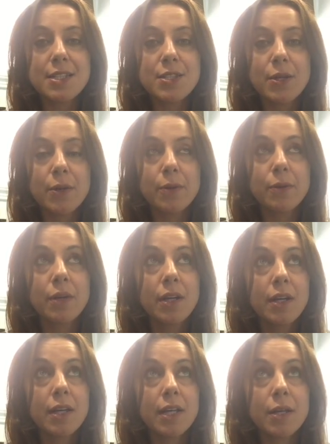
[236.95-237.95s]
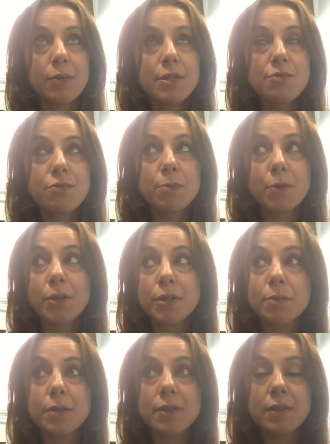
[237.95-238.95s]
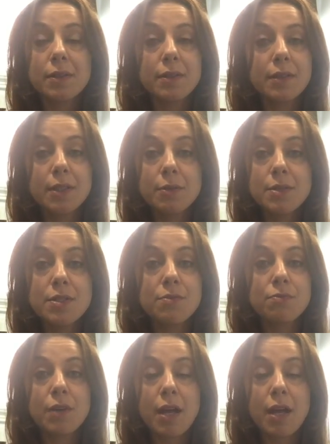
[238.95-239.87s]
So it was remarkable. It was